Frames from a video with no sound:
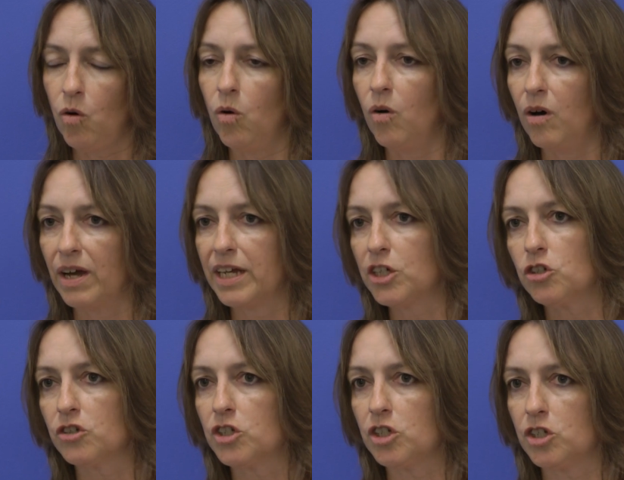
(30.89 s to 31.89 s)
or
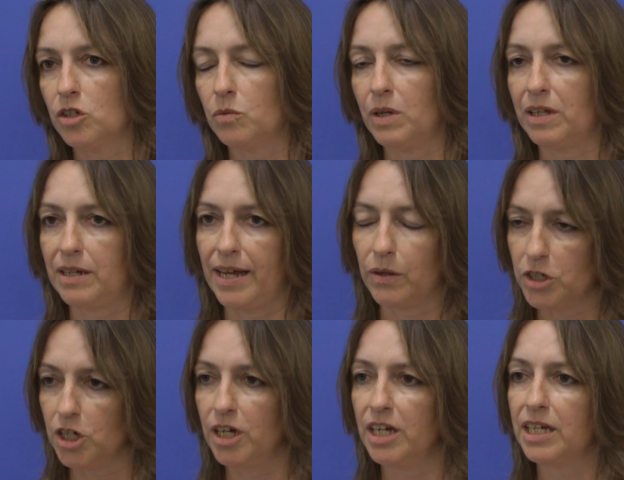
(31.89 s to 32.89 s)
issues to do with
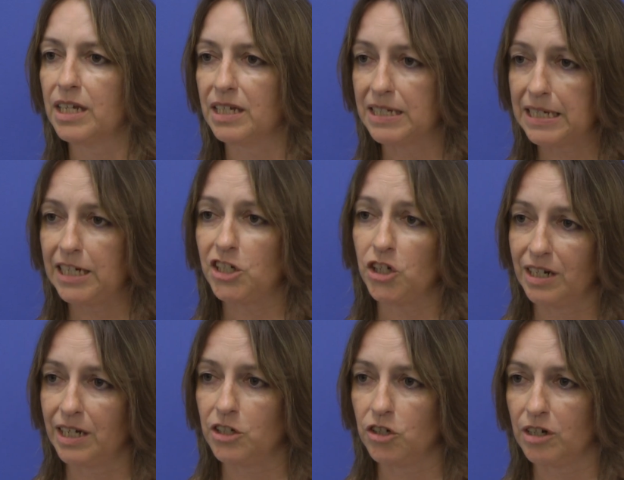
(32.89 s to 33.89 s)
language learning and teaching
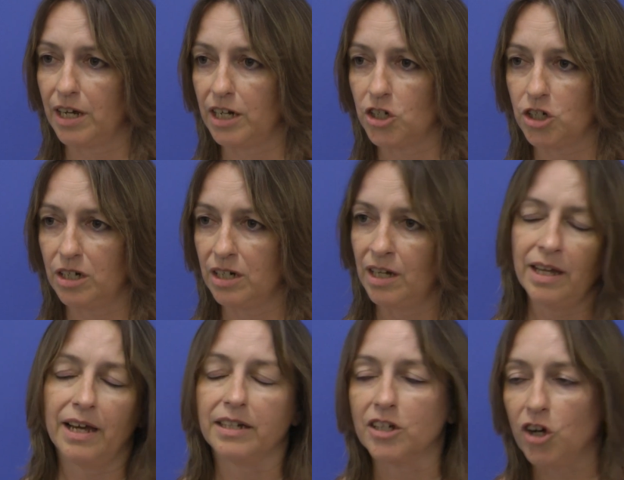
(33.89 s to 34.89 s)
and education
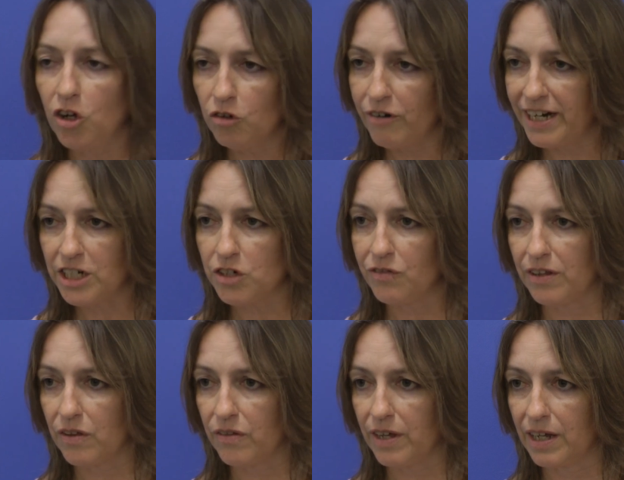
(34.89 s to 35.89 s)
and a whole range of
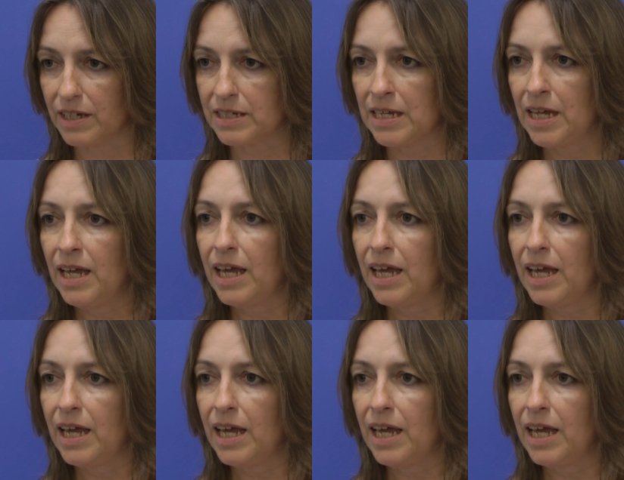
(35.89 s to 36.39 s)
other things